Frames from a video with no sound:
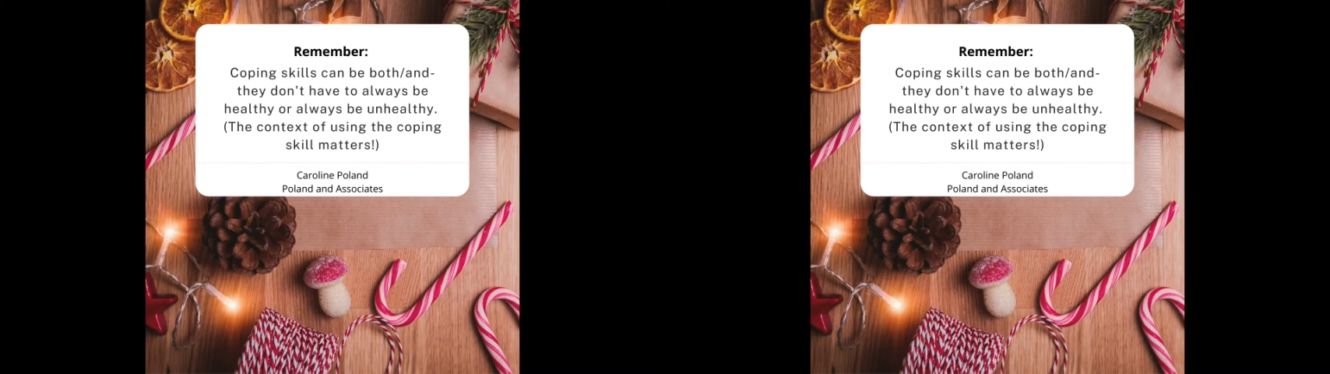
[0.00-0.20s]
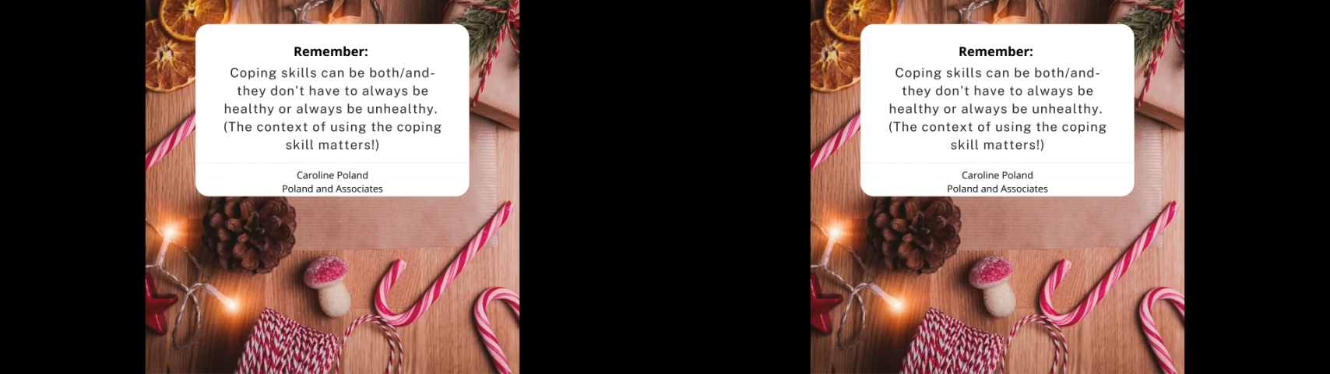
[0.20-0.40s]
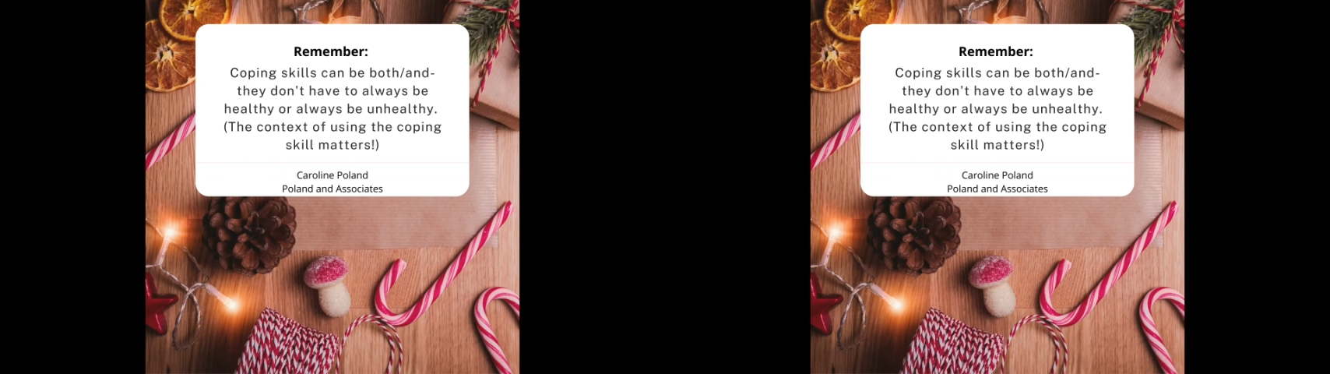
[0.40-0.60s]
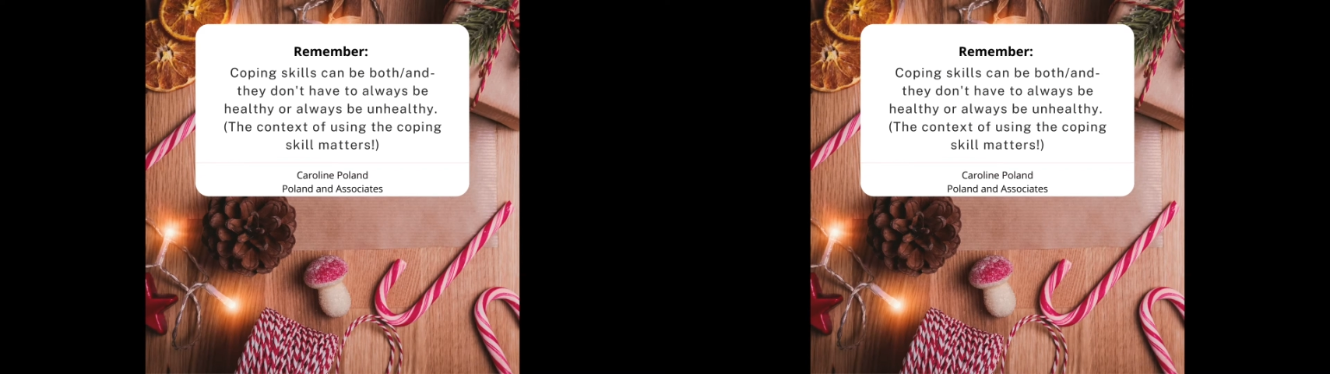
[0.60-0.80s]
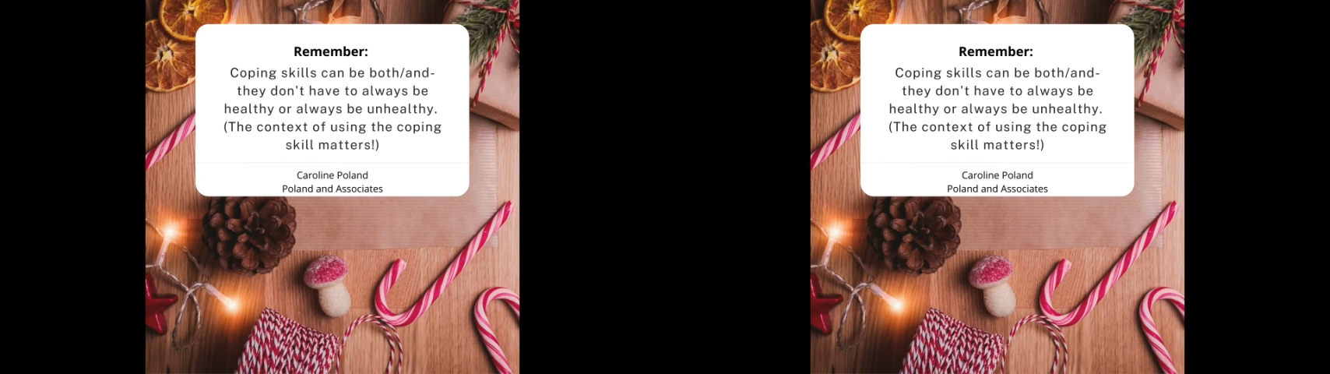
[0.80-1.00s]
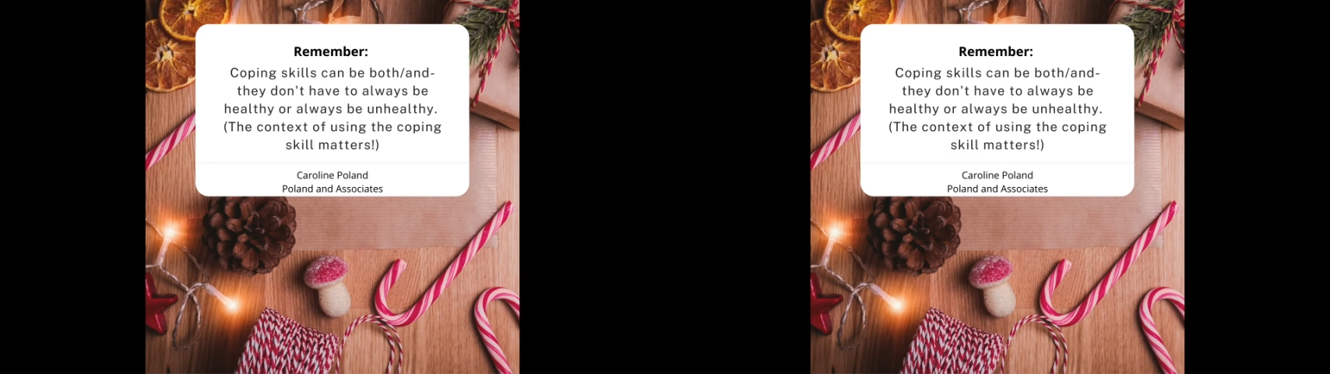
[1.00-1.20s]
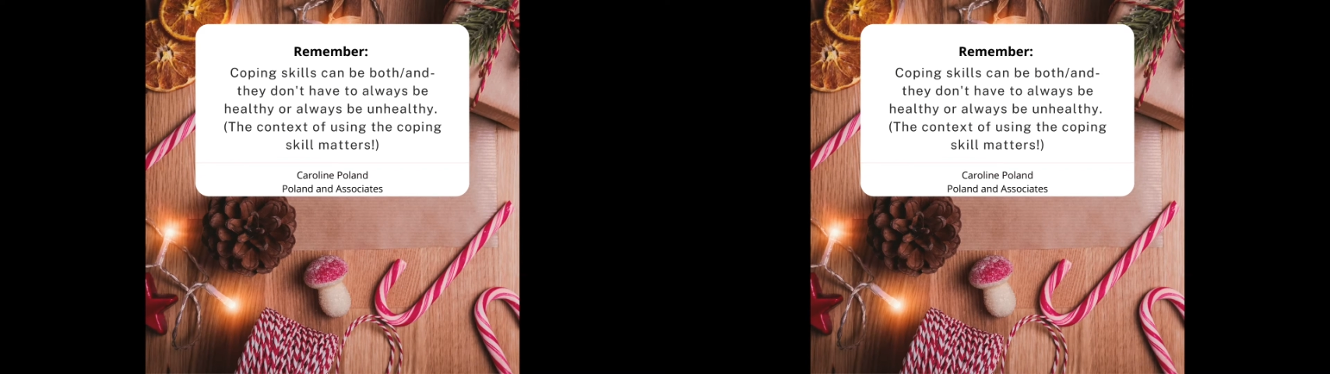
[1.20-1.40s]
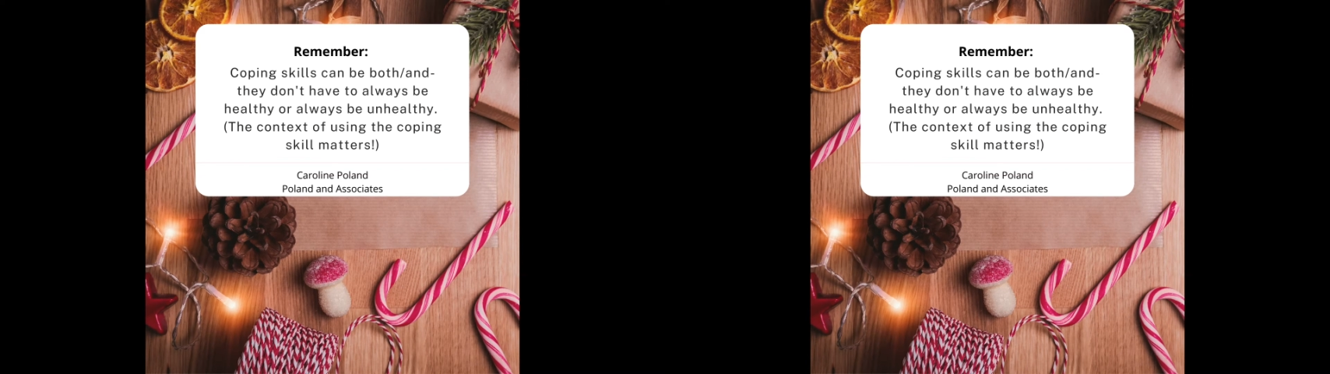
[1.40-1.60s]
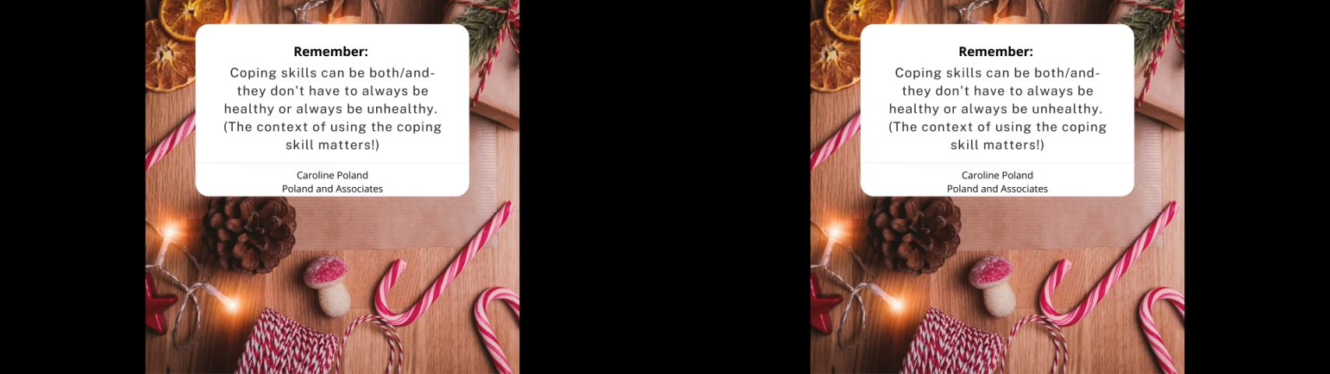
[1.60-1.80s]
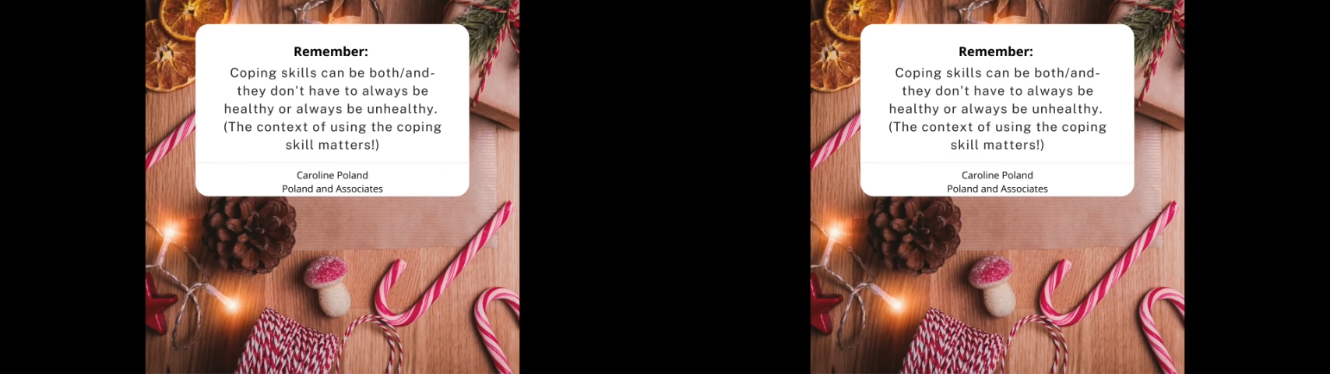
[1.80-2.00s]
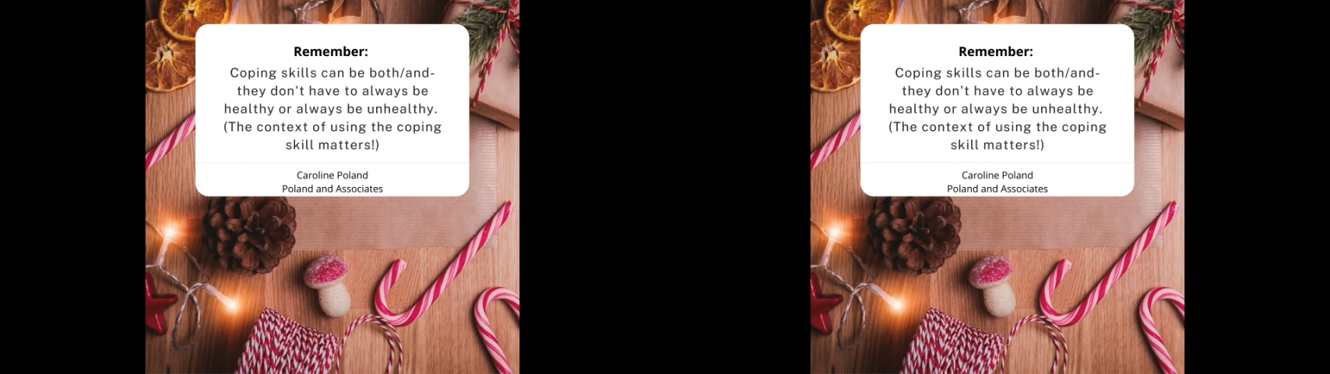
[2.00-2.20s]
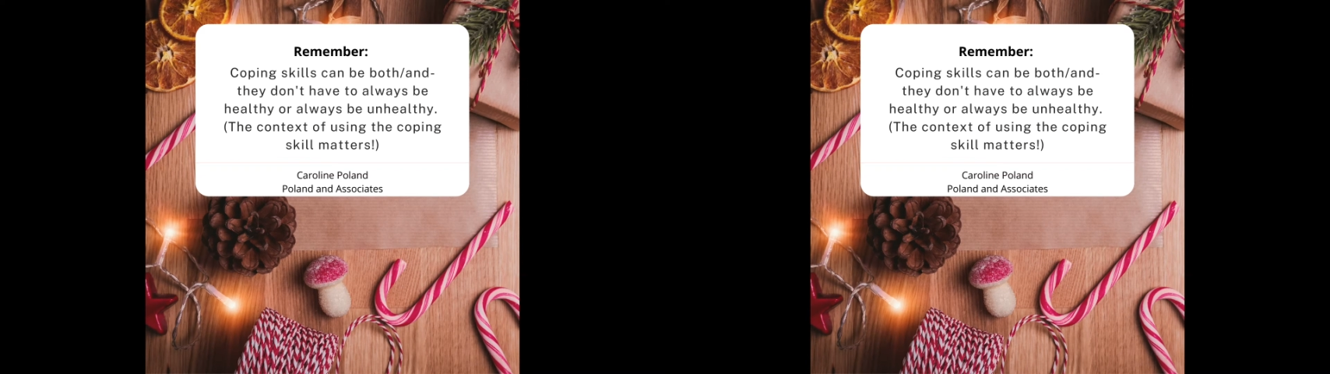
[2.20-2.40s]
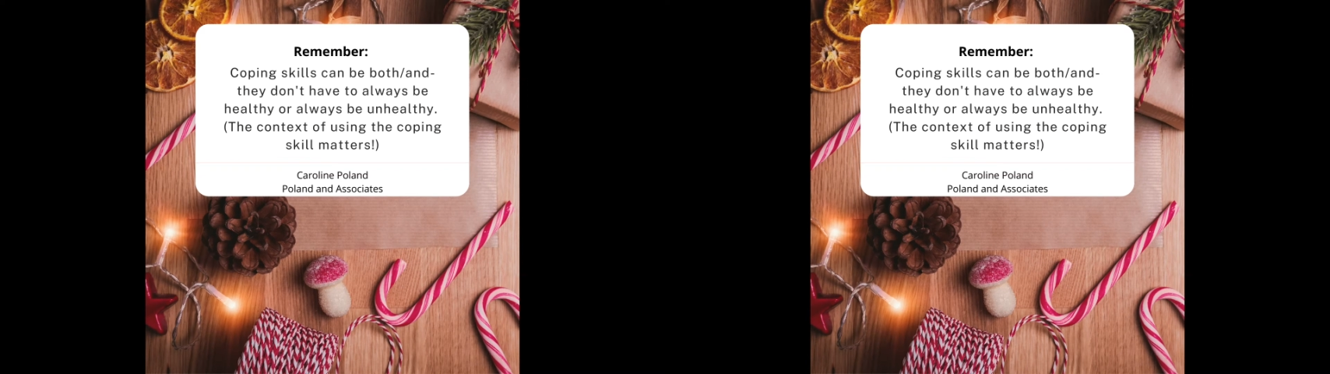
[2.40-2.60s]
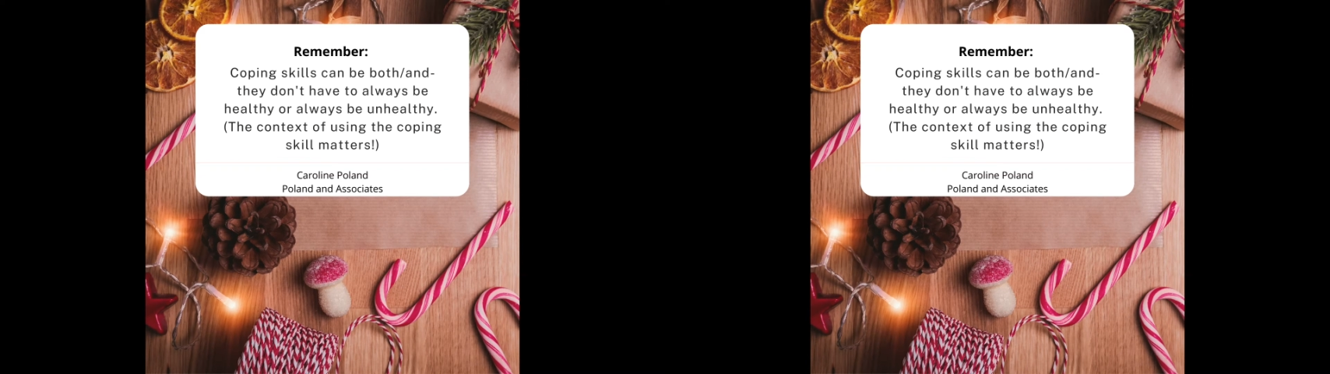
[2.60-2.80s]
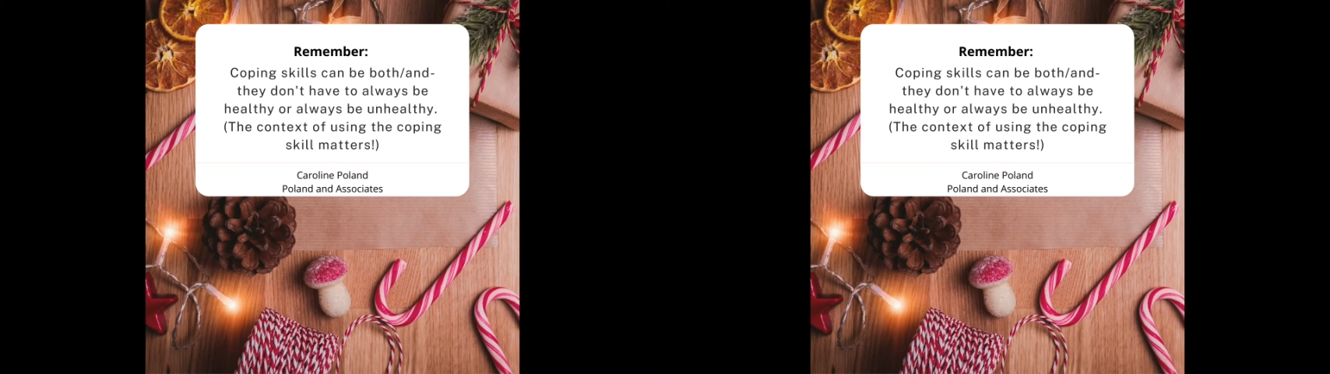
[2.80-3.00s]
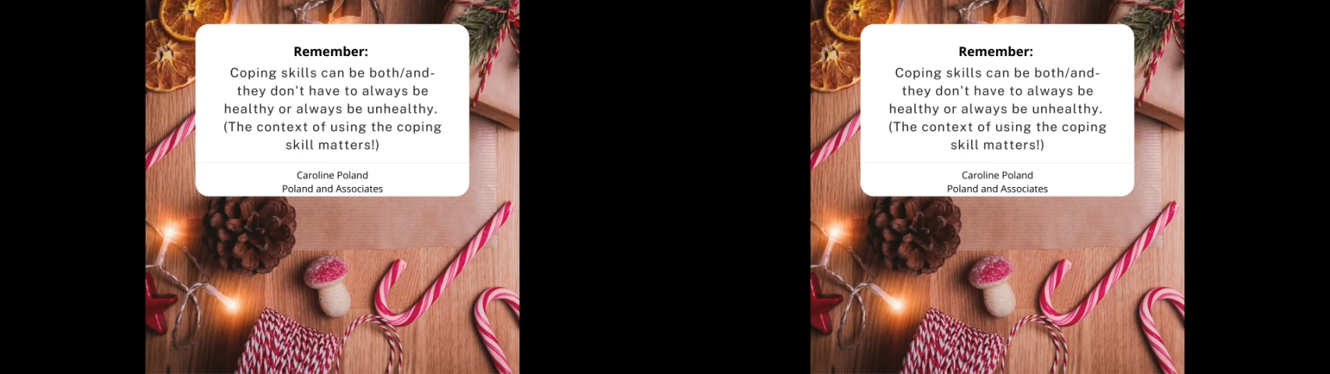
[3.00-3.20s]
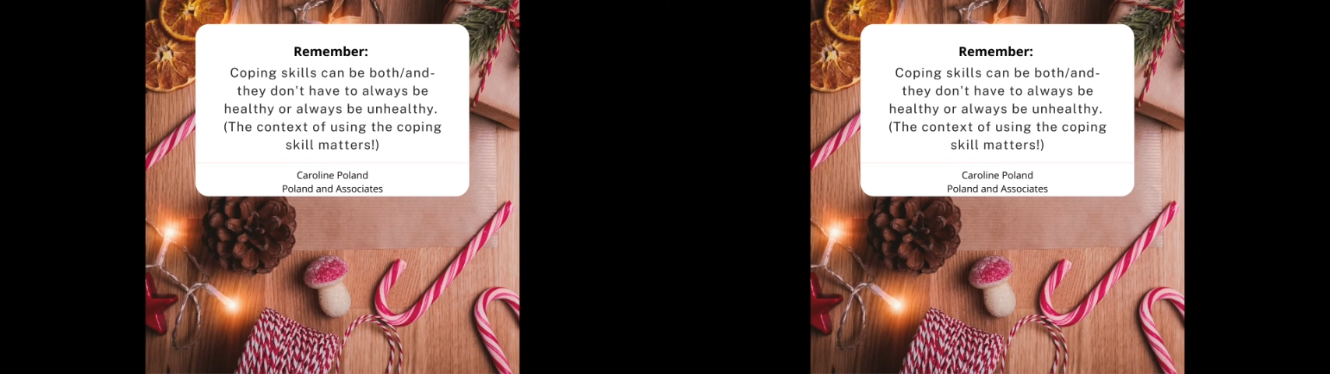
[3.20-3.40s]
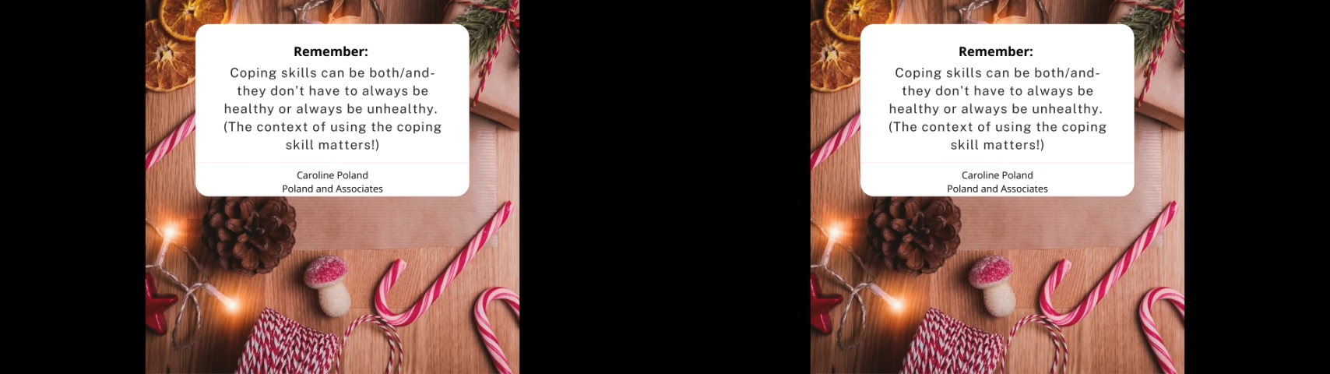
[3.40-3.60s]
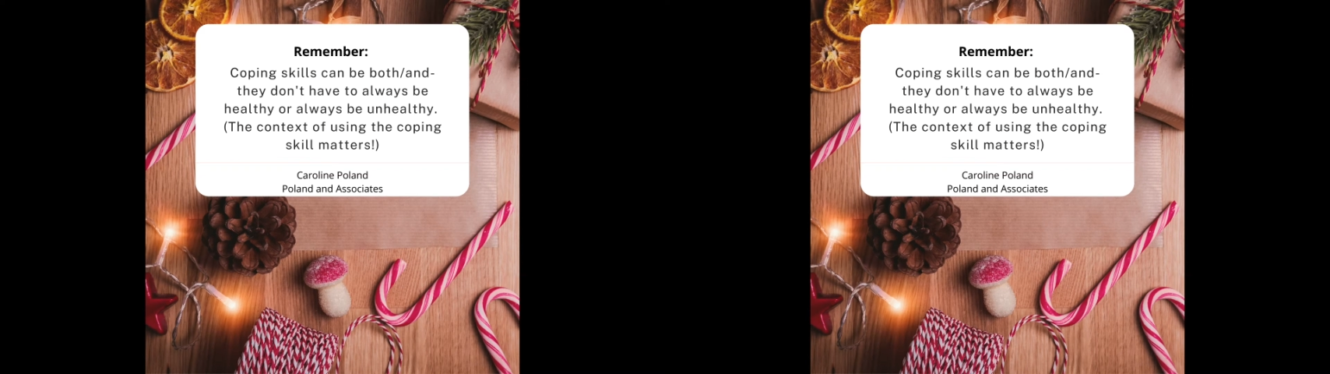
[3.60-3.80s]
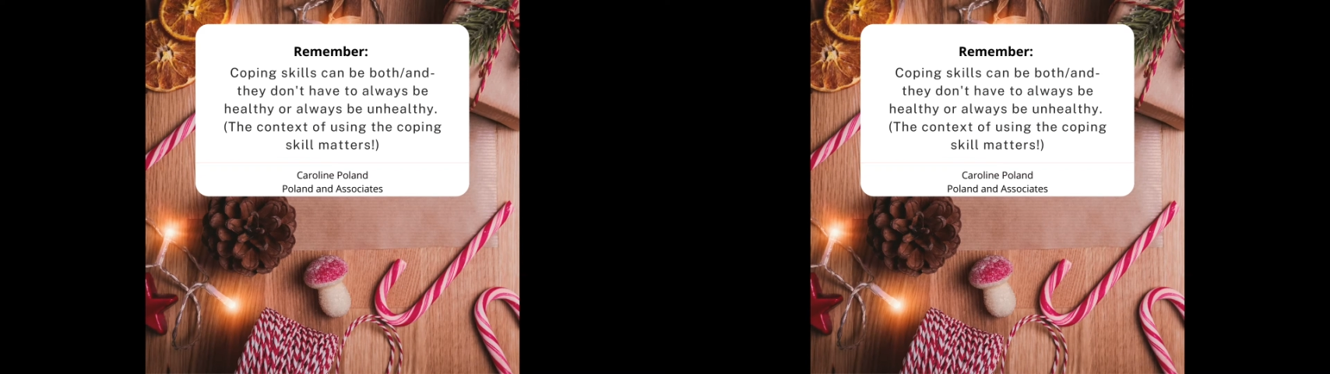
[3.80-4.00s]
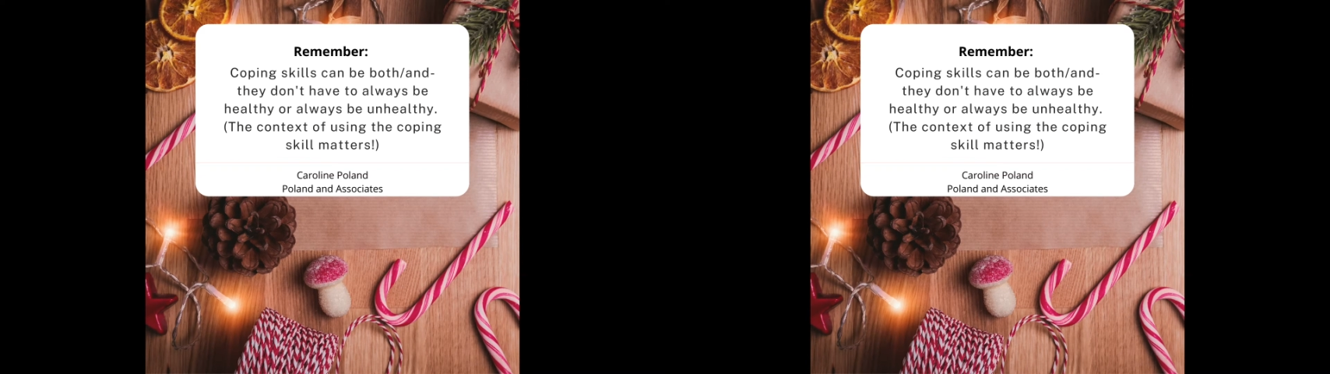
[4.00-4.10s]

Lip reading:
Nobody's mouth can be seen.